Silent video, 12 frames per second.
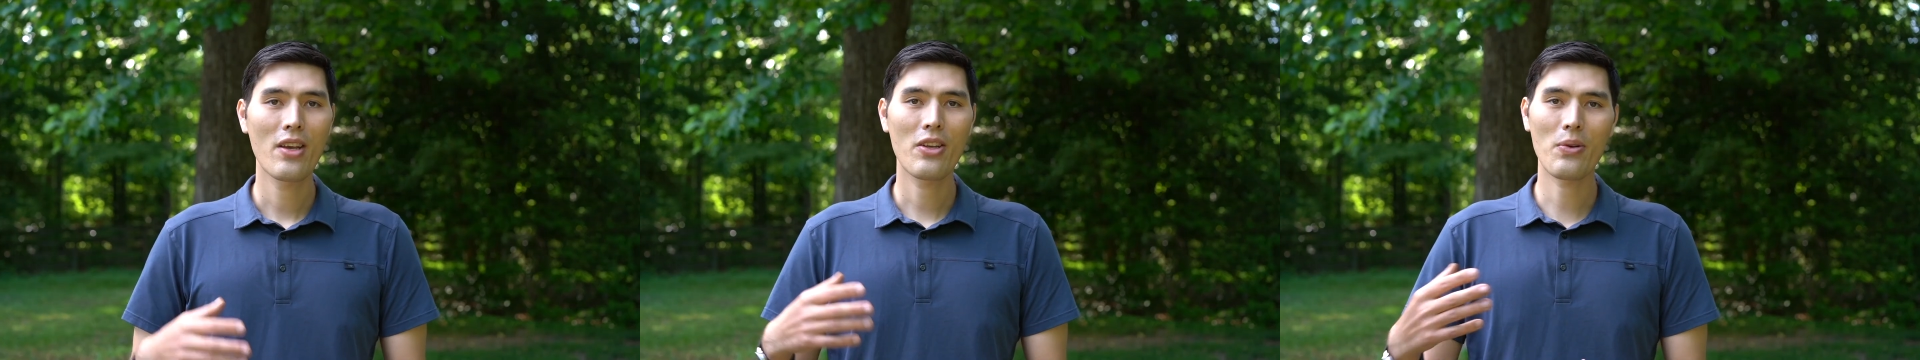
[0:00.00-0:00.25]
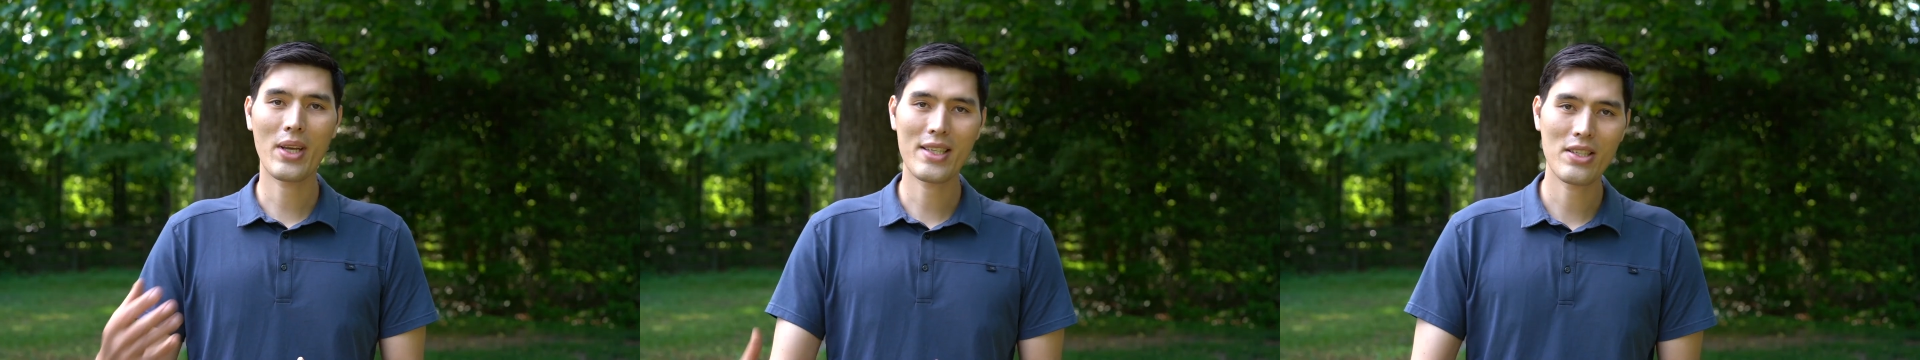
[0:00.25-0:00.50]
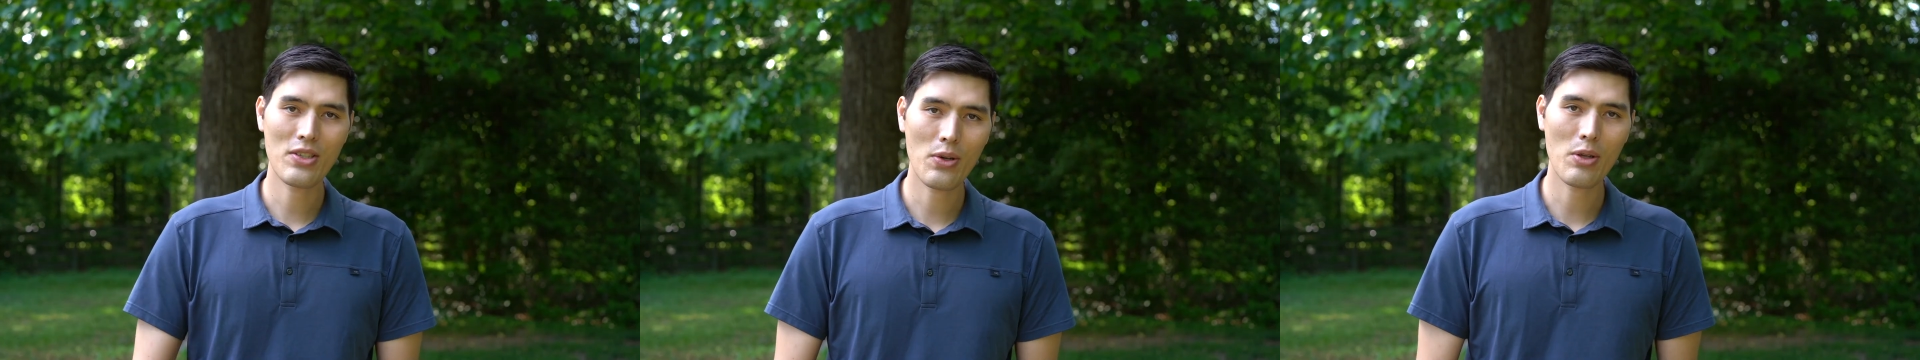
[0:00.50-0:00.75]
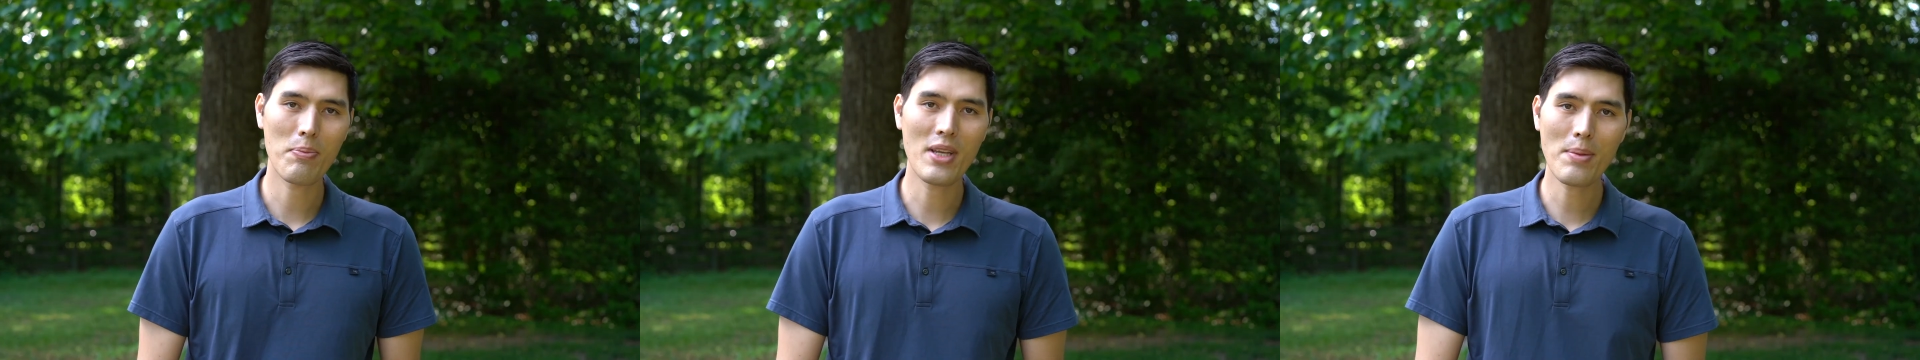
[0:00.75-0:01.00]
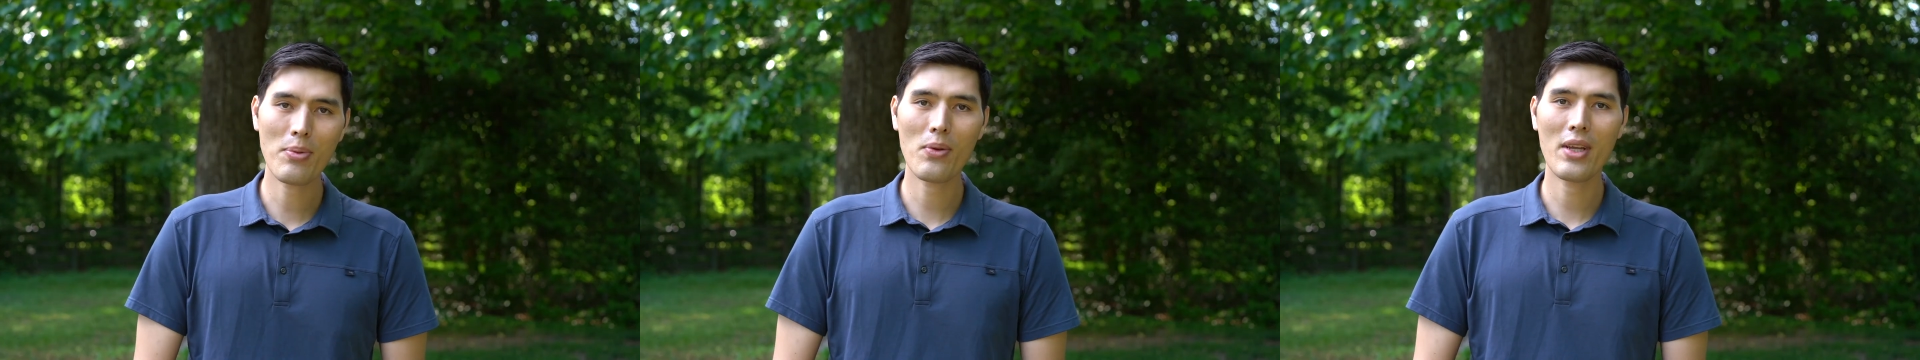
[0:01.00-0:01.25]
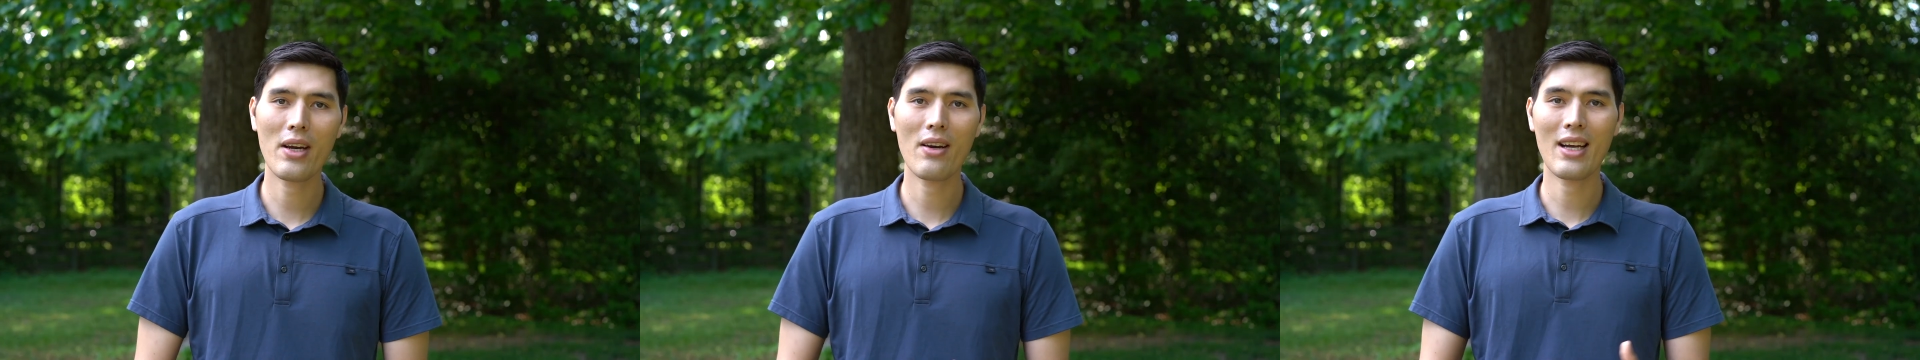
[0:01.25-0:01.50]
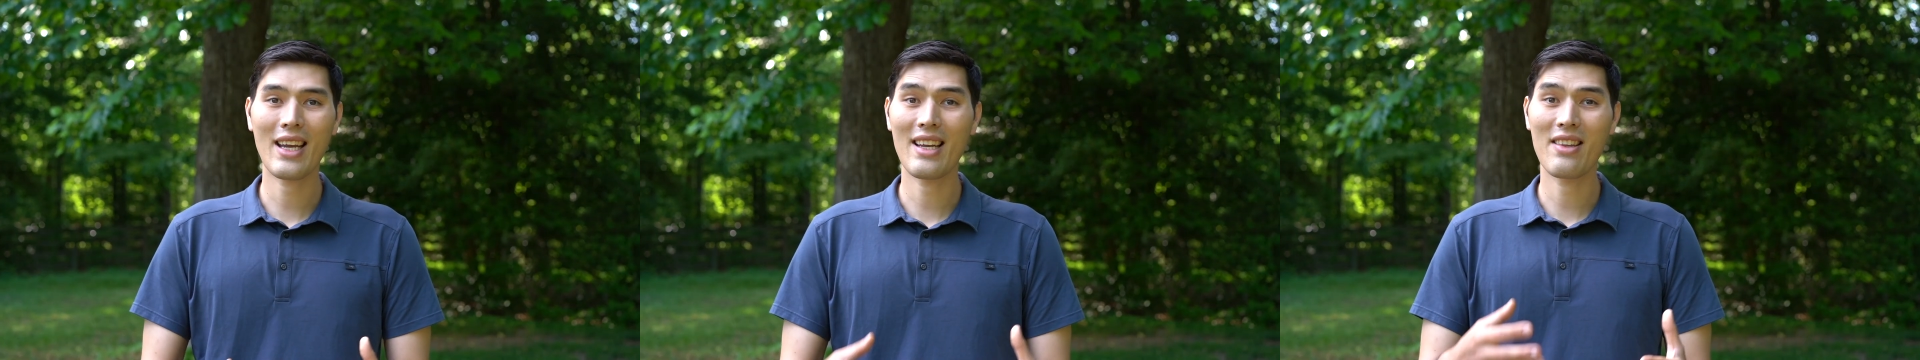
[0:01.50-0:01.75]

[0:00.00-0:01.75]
You'll get to know the people there. Again,